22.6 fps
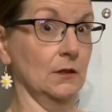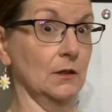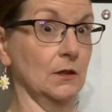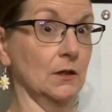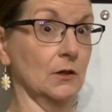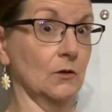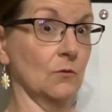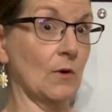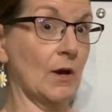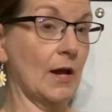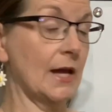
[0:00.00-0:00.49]

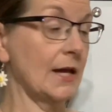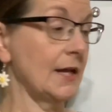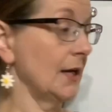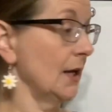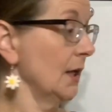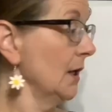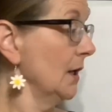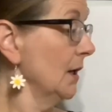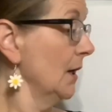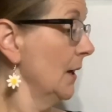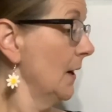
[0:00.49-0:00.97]
right?
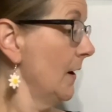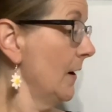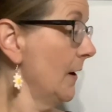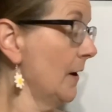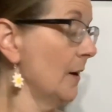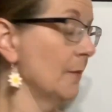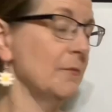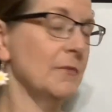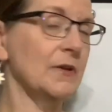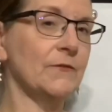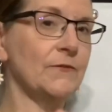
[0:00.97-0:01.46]

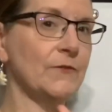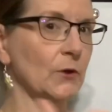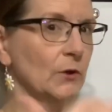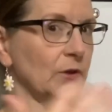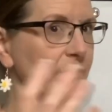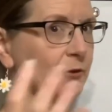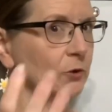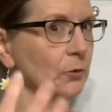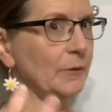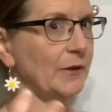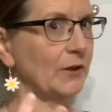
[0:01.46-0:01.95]
If they're a
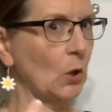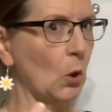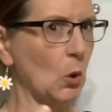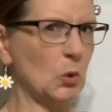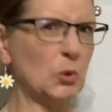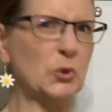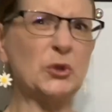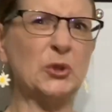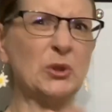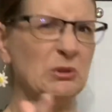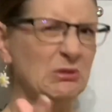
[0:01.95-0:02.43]
little bit
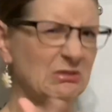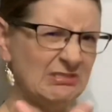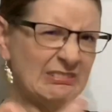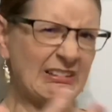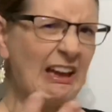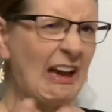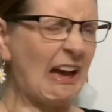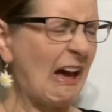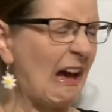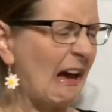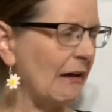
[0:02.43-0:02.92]
older,
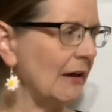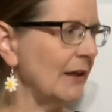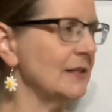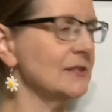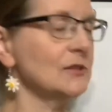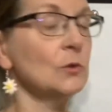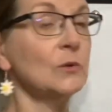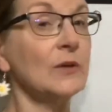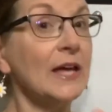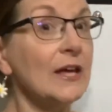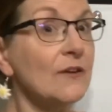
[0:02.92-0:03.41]
yeah, and it's
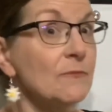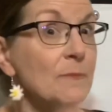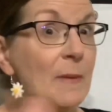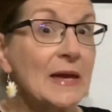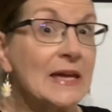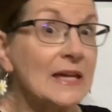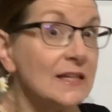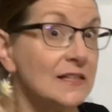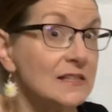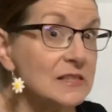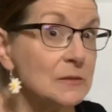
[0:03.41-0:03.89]
okay if
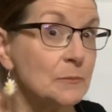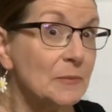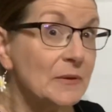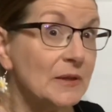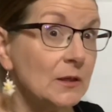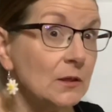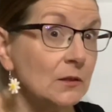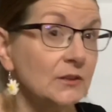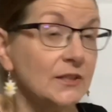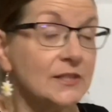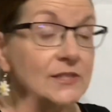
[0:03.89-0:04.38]
paint gets
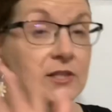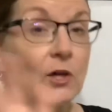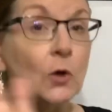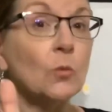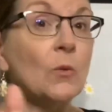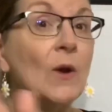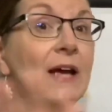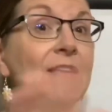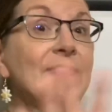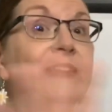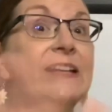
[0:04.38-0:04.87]
spilled. It's all
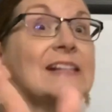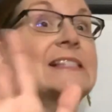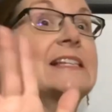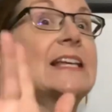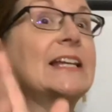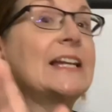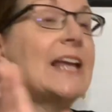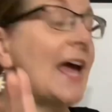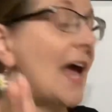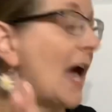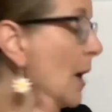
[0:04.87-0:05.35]
right, that's going
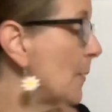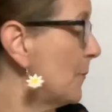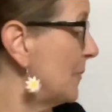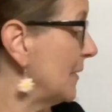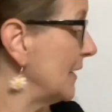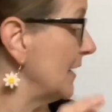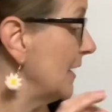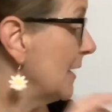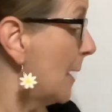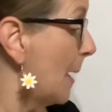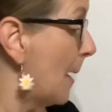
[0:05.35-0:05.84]
to
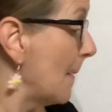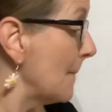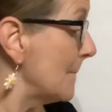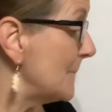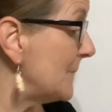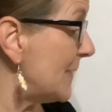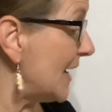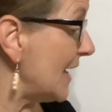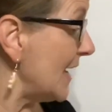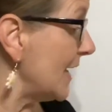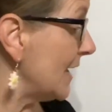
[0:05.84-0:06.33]
happen.
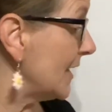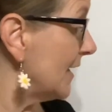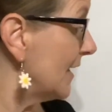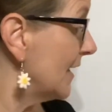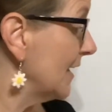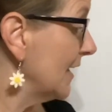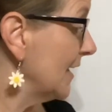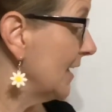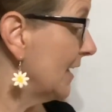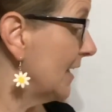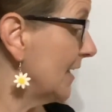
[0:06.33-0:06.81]
But
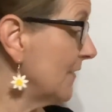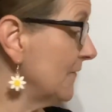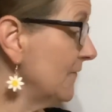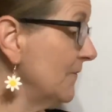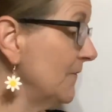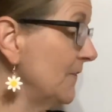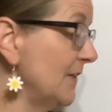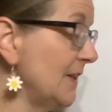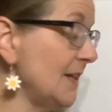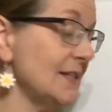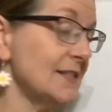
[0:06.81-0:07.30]

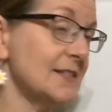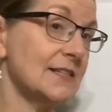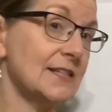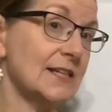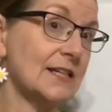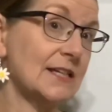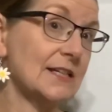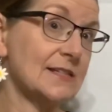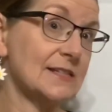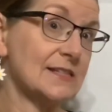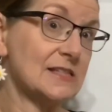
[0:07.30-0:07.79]
if this
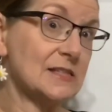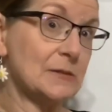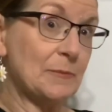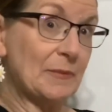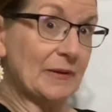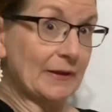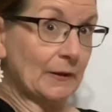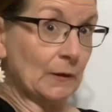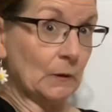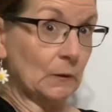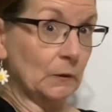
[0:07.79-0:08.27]
gets
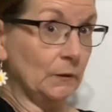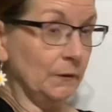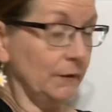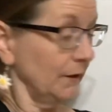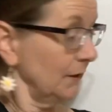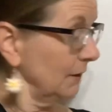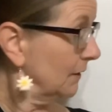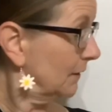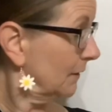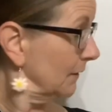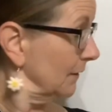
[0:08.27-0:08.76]
spilled,
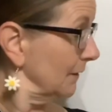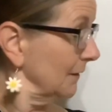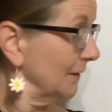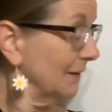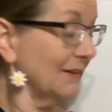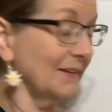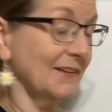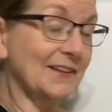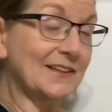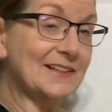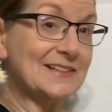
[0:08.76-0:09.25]

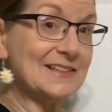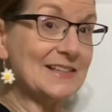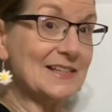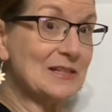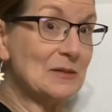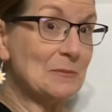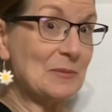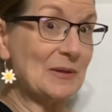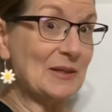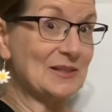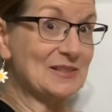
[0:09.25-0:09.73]
it's going to
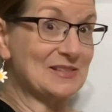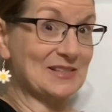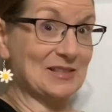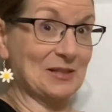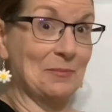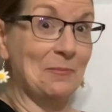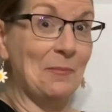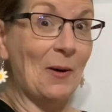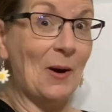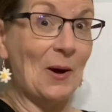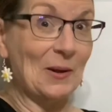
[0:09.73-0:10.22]
be a
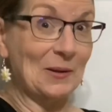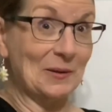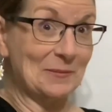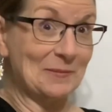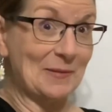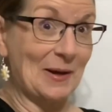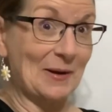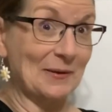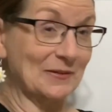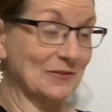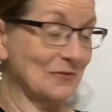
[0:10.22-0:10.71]
small
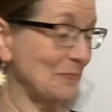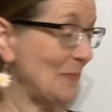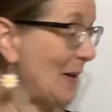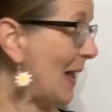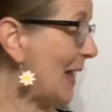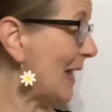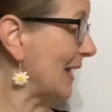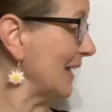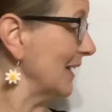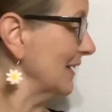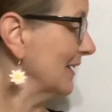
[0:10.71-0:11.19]
amount of paint.